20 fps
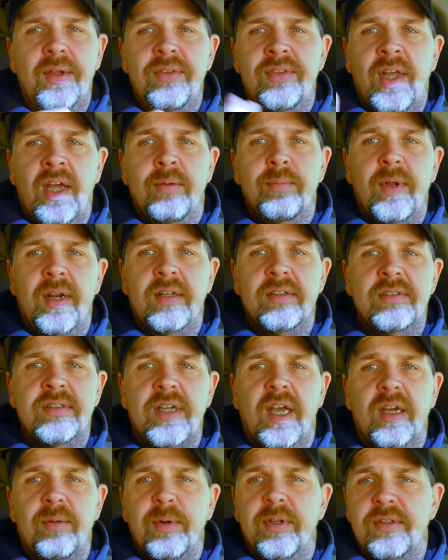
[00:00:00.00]
10-minute
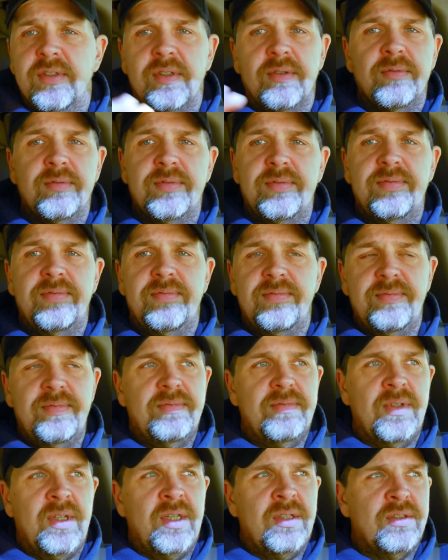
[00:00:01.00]
segments of
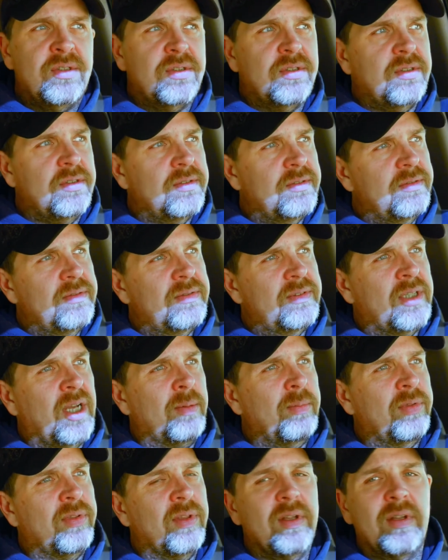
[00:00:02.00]
each
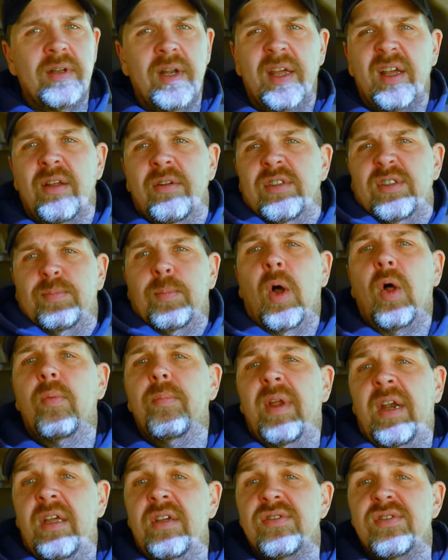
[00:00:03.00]
type thing, like a small
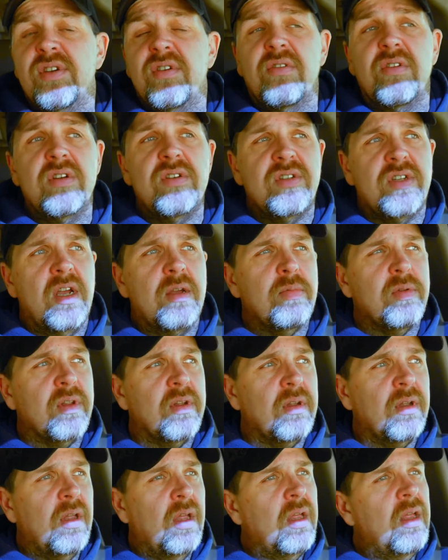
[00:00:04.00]
mini series type thing.